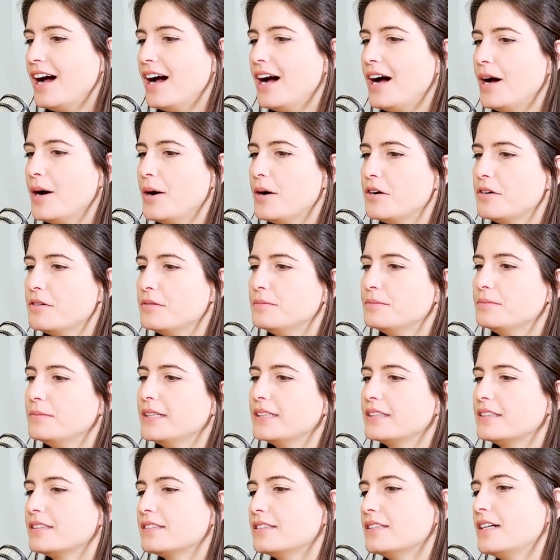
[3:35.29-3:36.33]

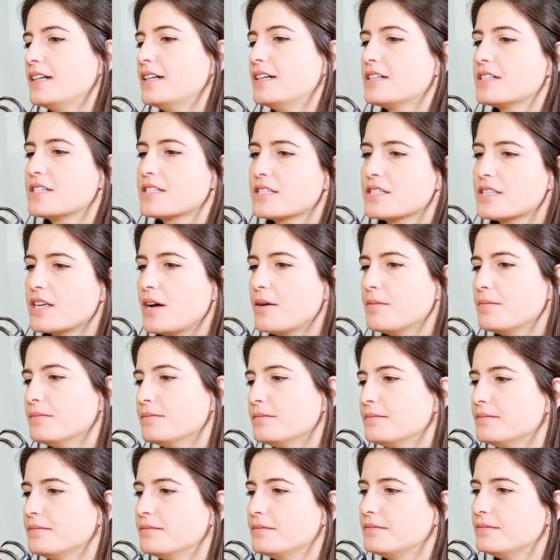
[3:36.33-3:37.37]
But there are
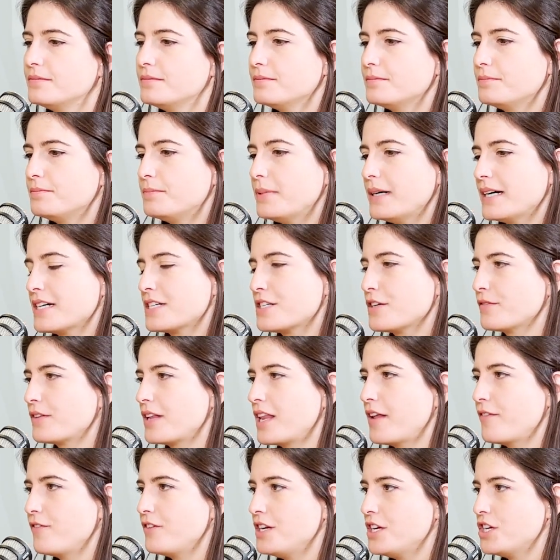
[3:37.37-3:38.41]
some parts of the
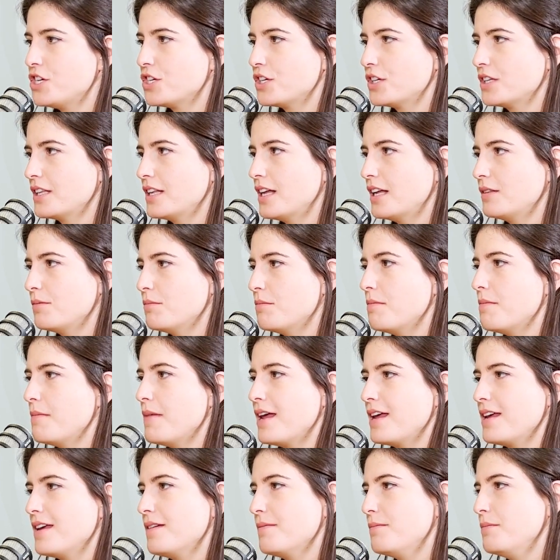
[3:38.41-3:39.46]
definition that
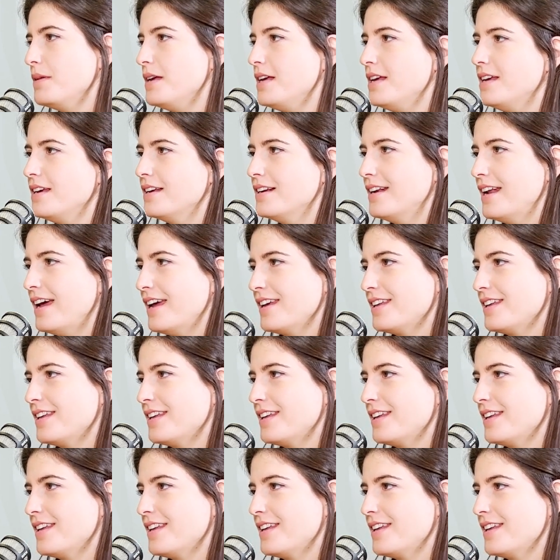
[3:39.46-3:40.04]
may be